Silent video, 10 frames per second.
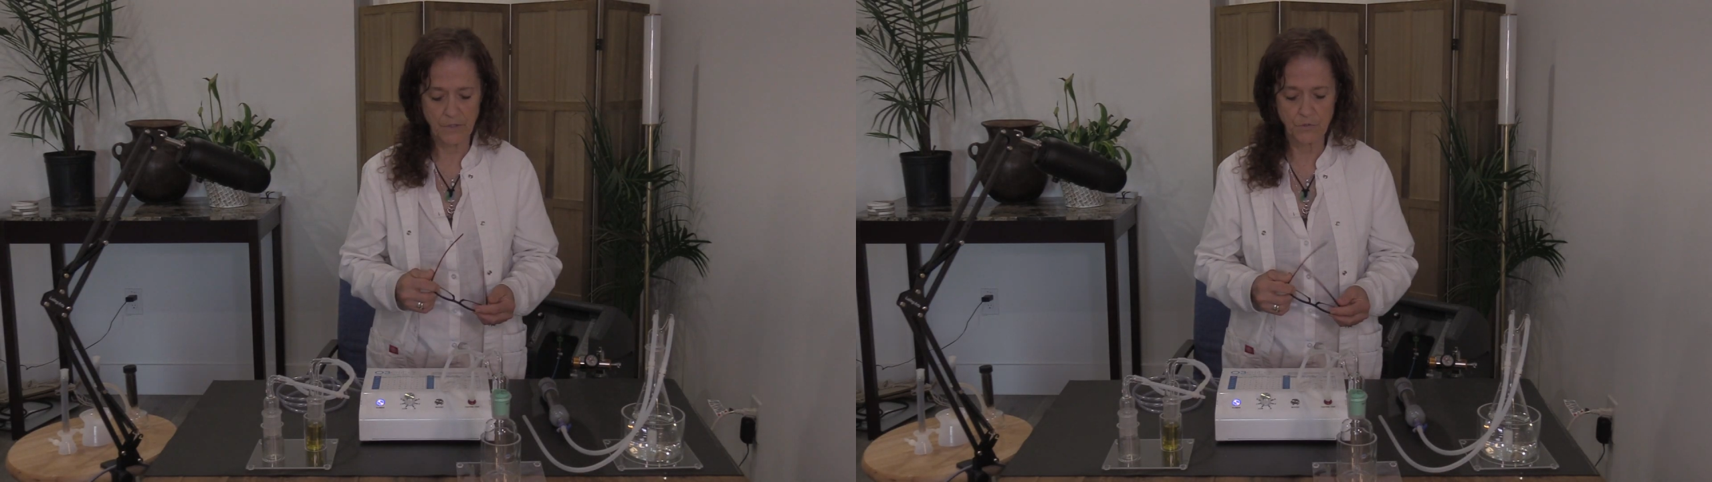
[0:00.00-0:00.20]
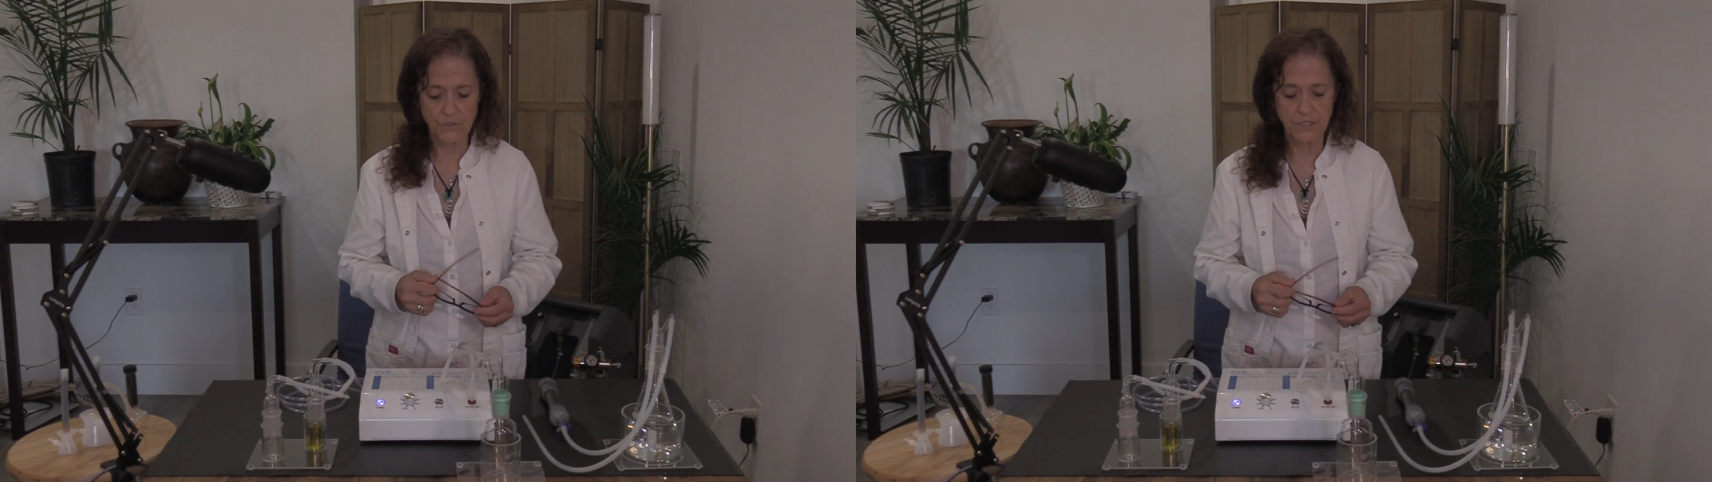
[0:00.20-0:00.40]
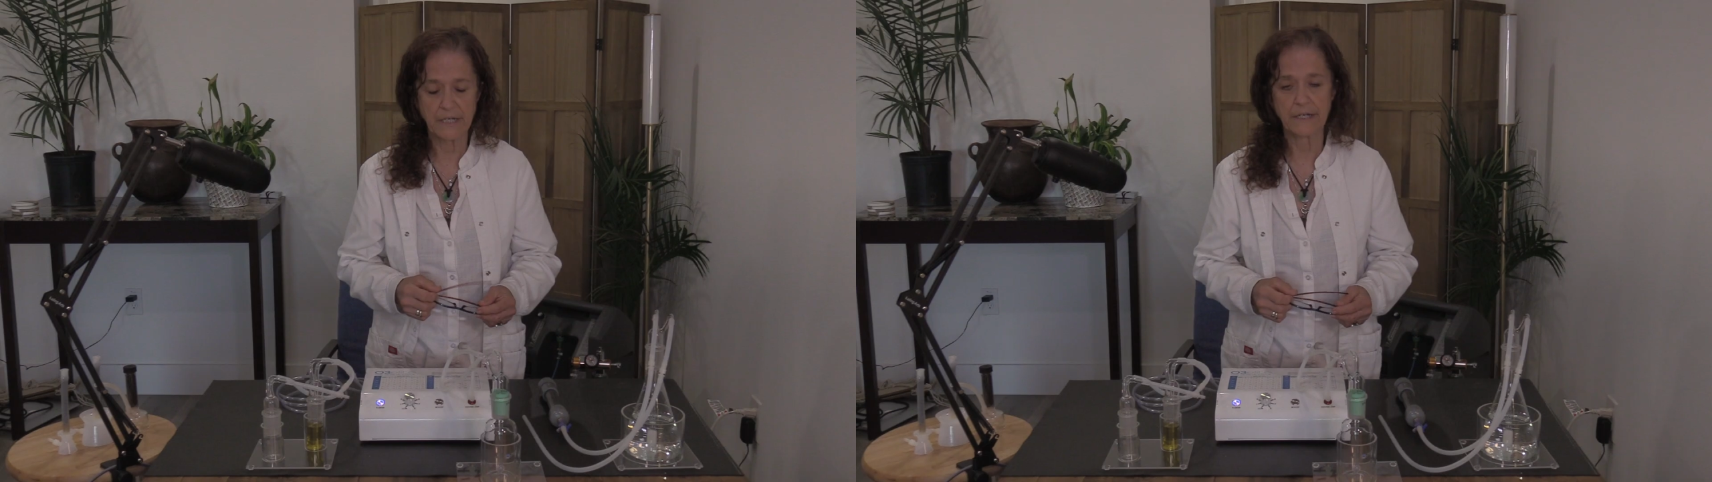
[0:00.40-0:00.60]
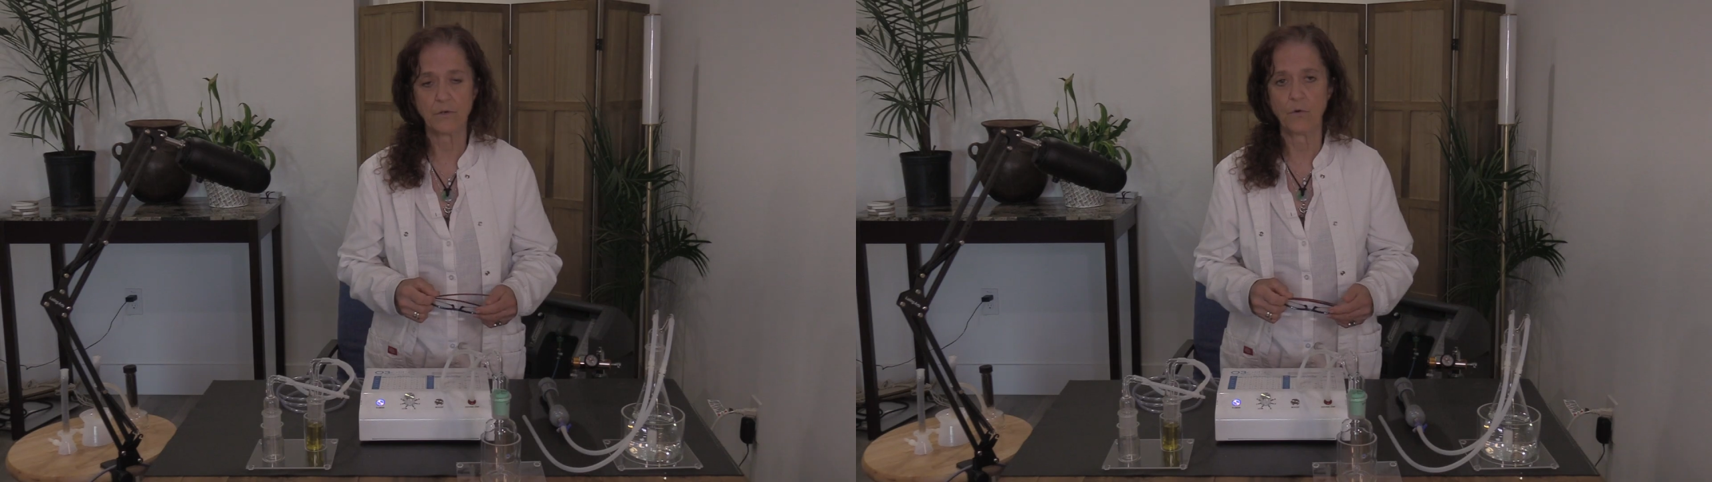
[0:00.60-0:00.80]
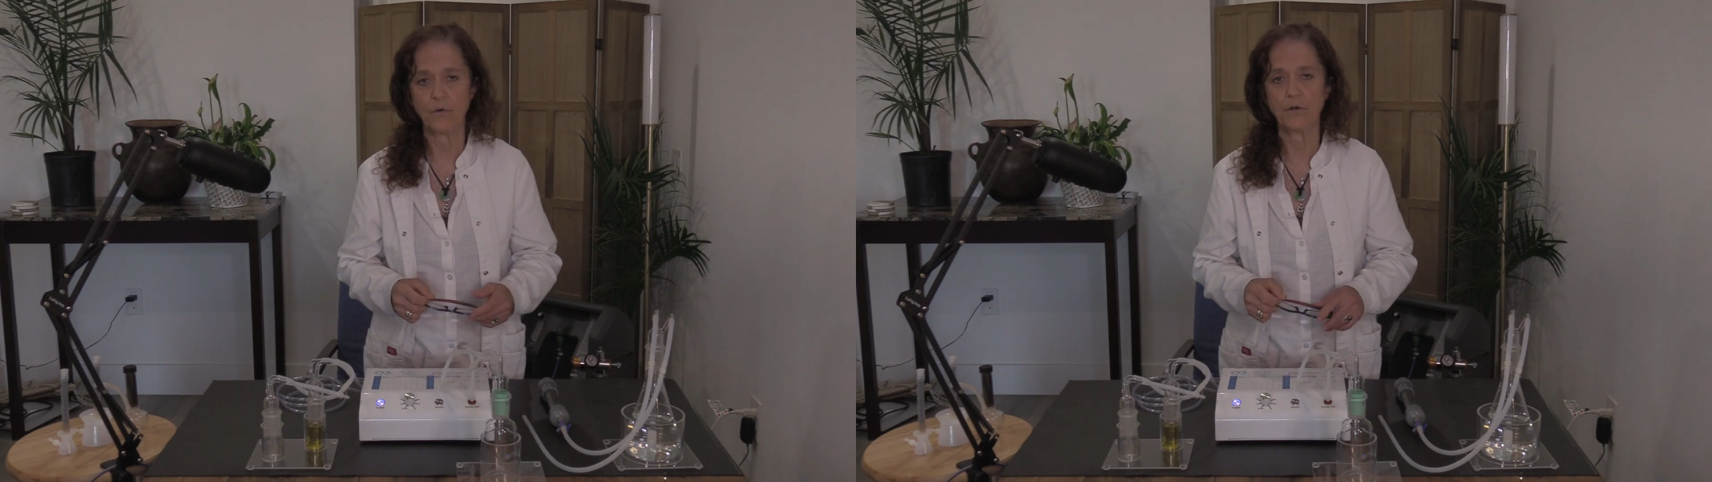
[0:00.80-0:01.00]

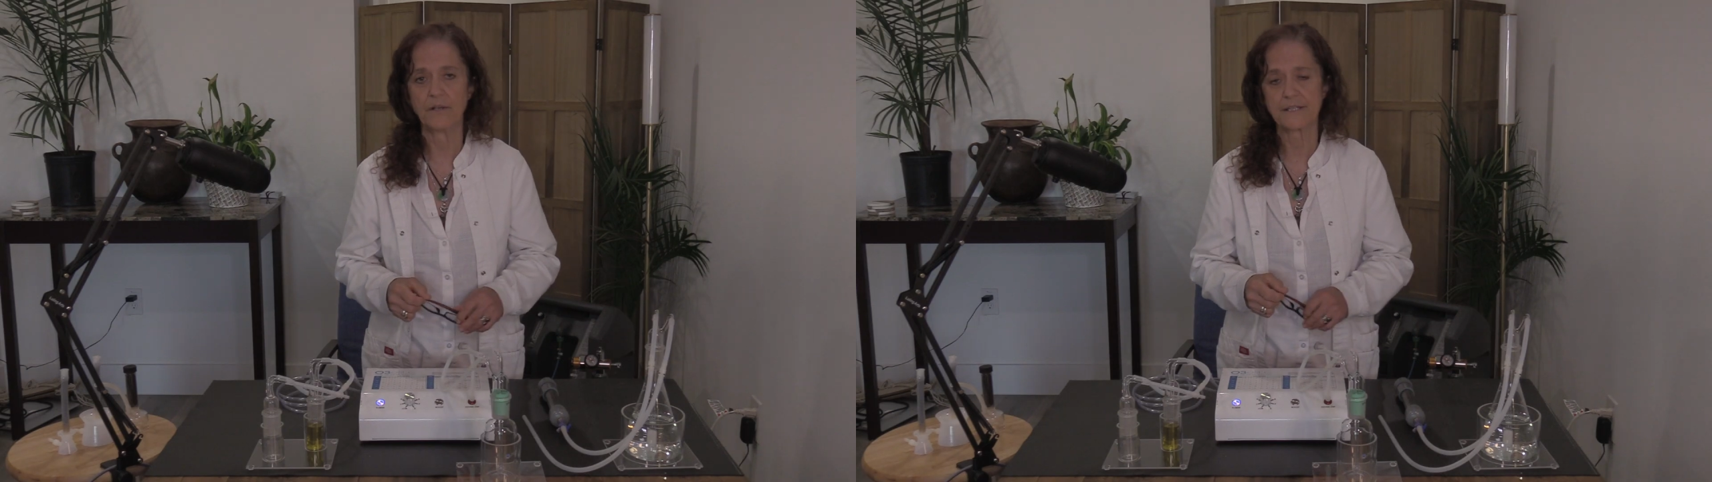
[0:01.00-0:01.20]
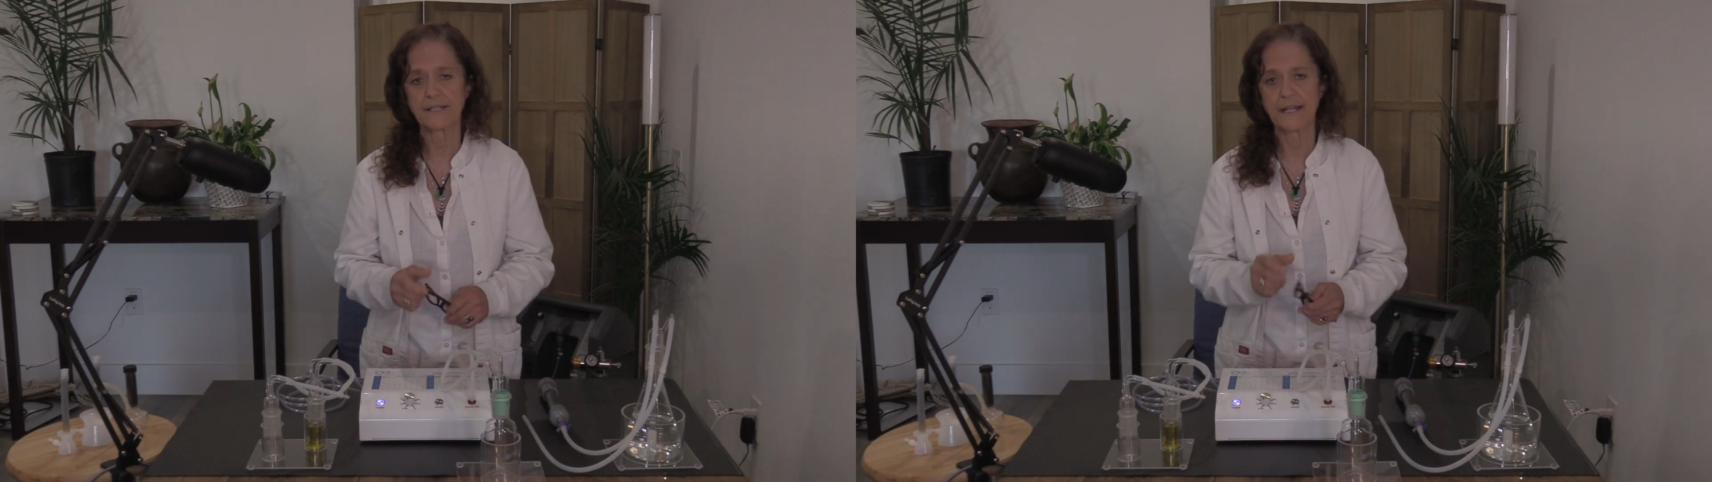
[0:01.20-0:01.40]
ozonating oil as an